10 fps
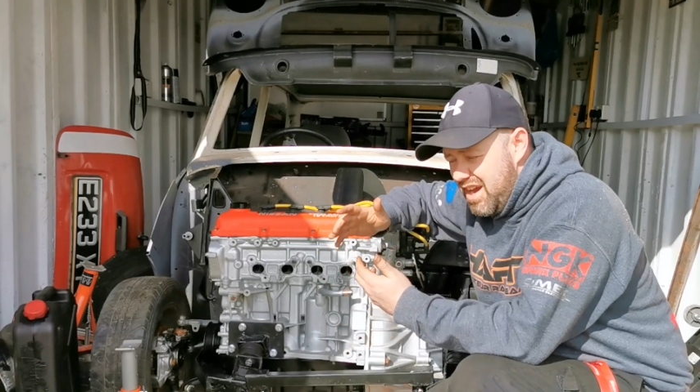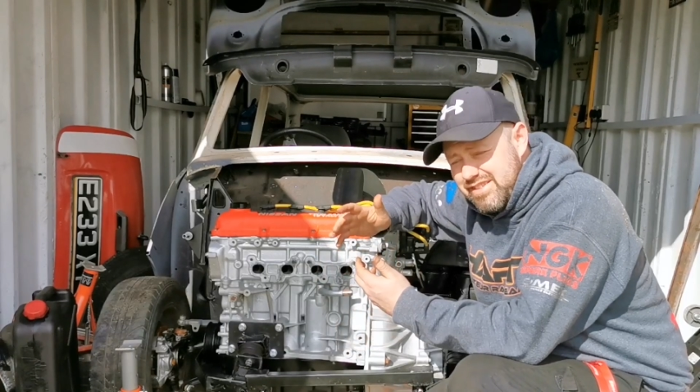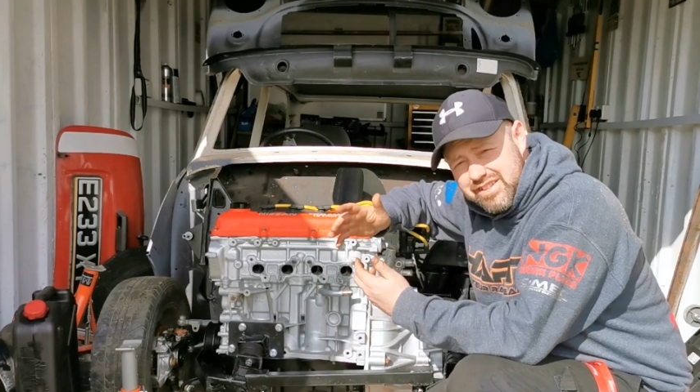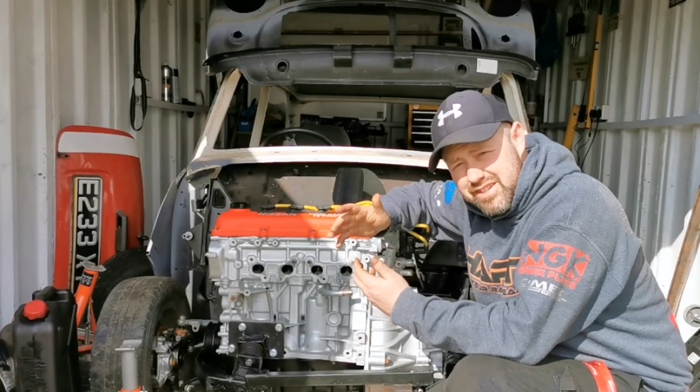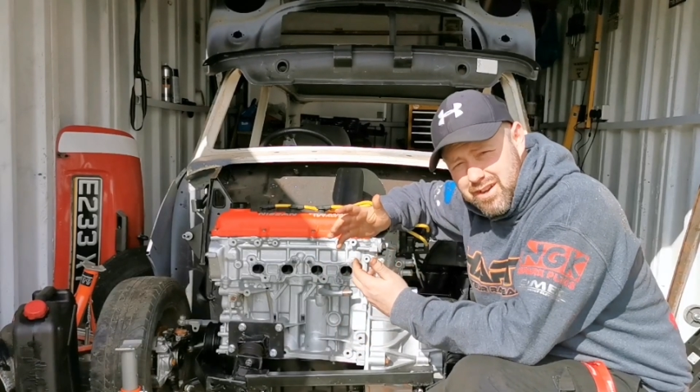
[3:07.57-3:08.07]

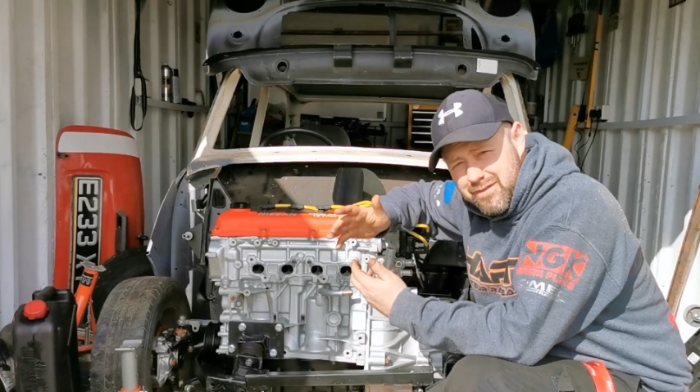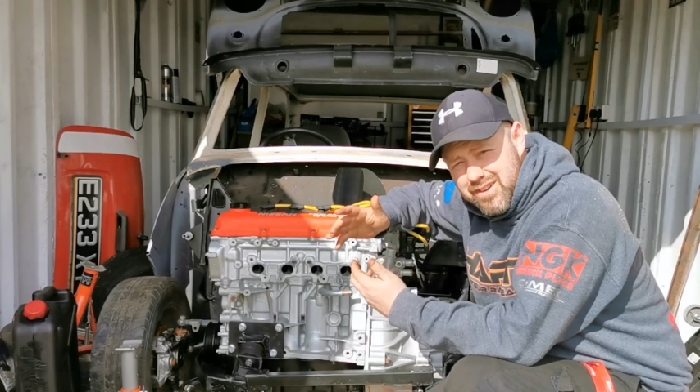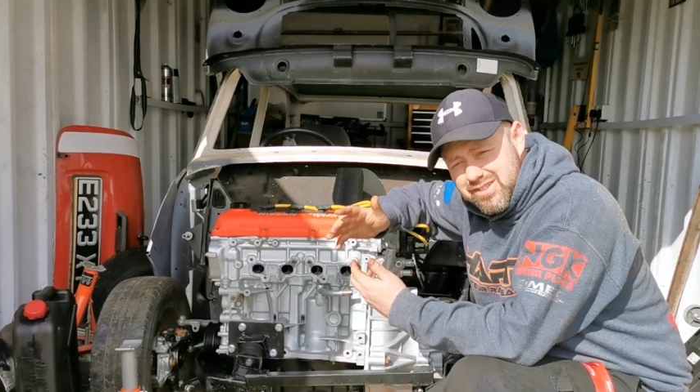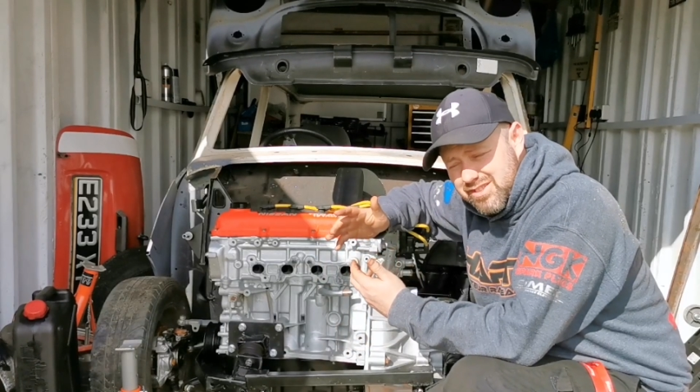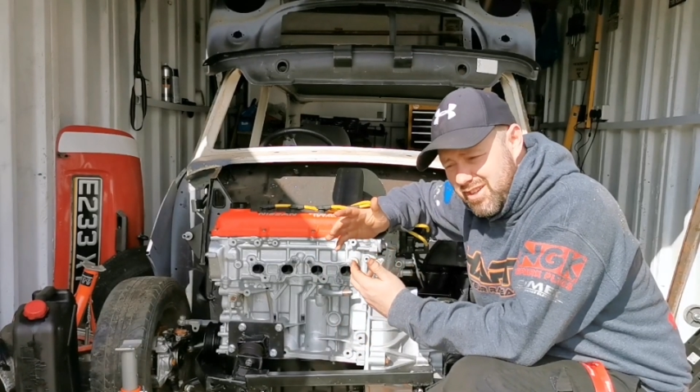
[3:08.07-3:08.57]
as engine
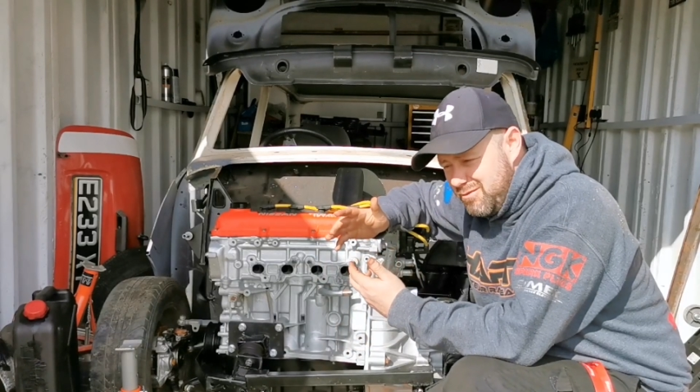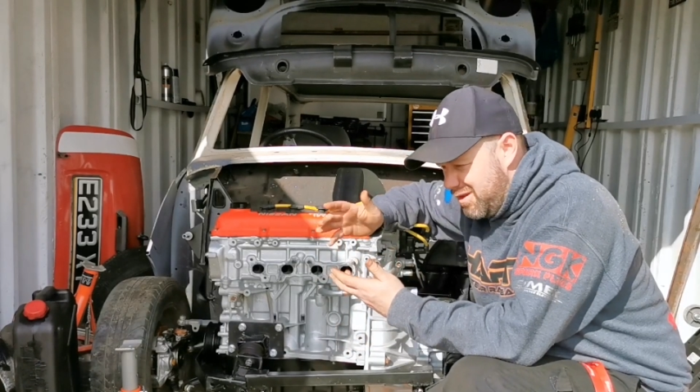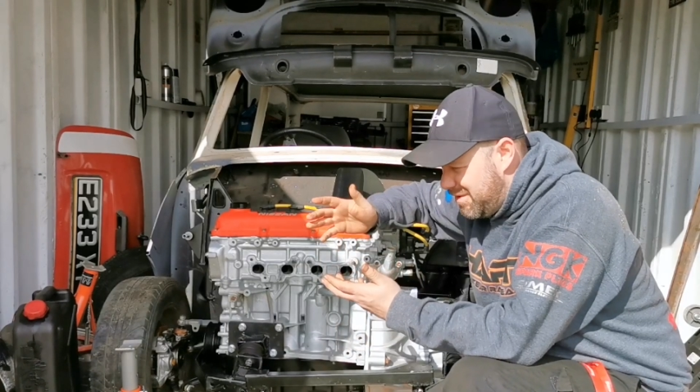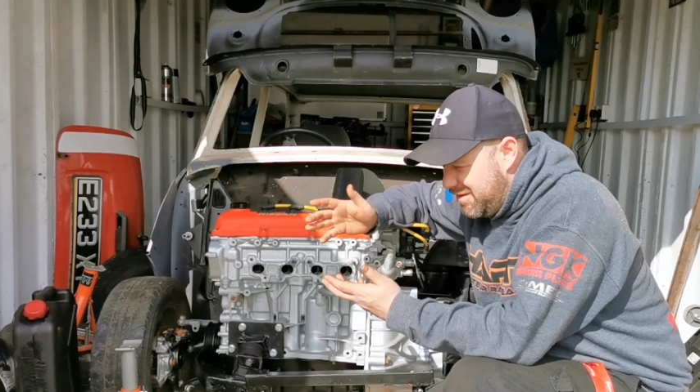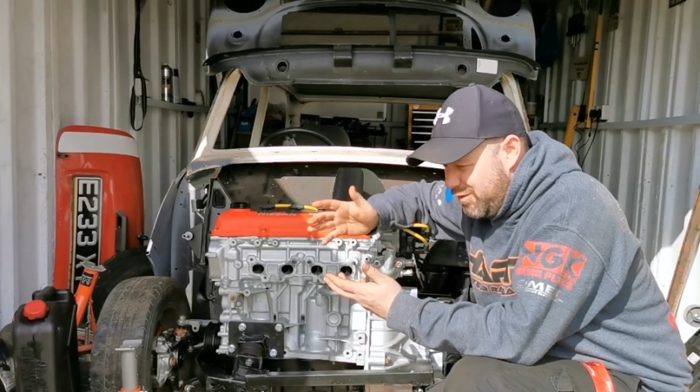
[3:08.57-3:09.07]
conversions
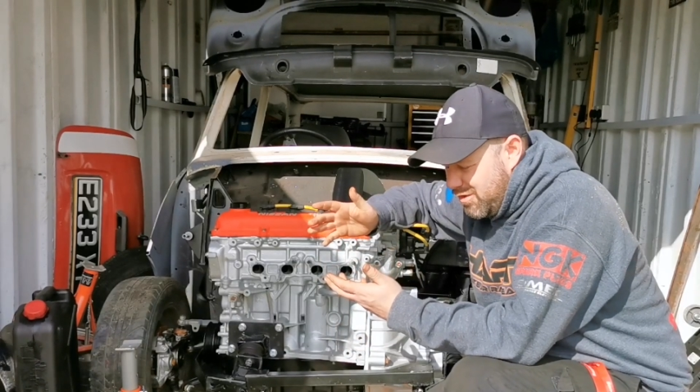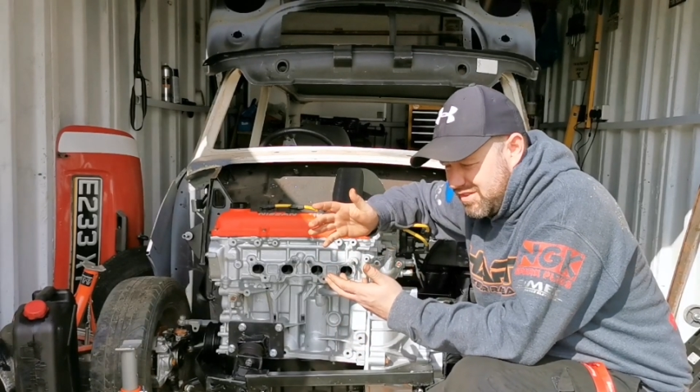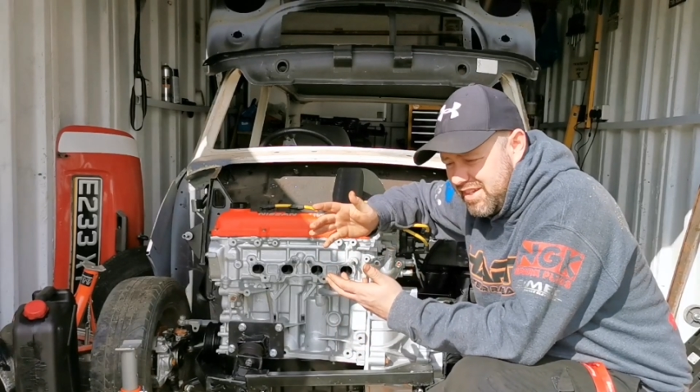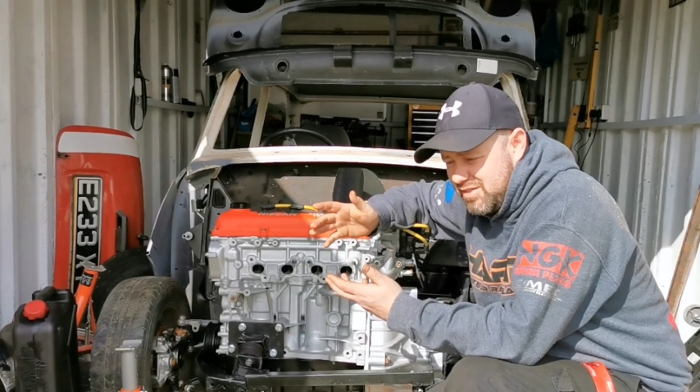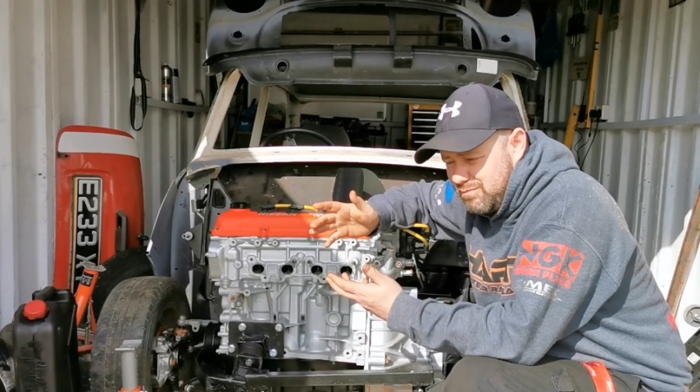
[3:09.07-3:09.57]
do. I mean, if you
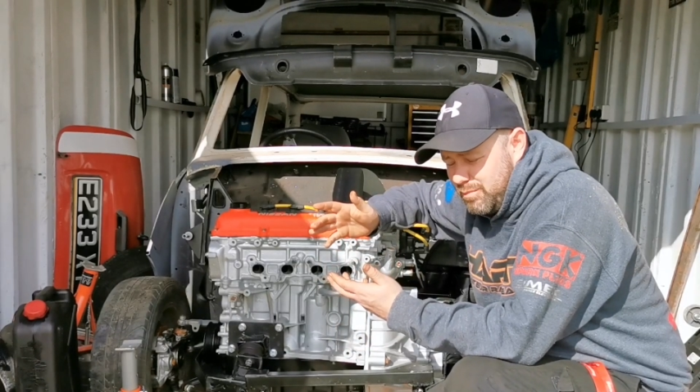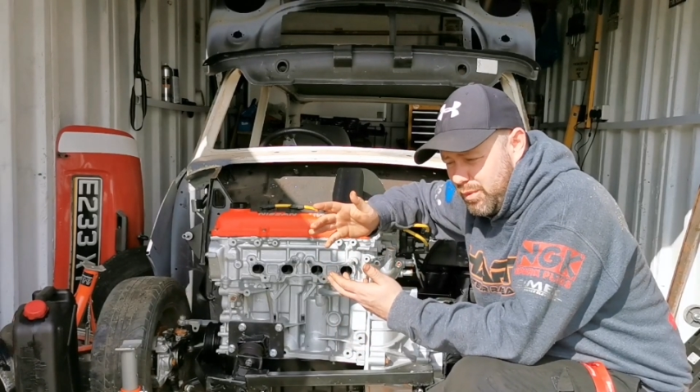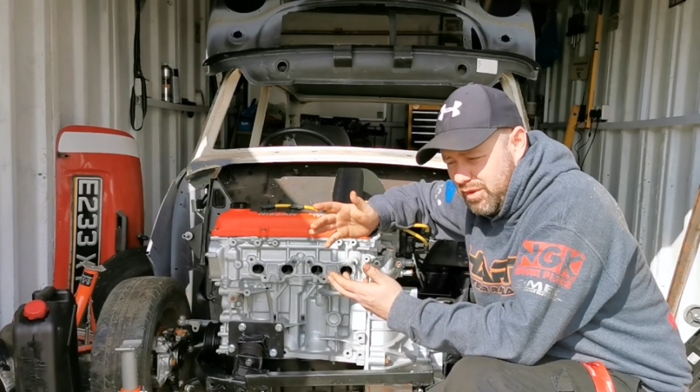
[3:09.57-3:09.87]
want to see someone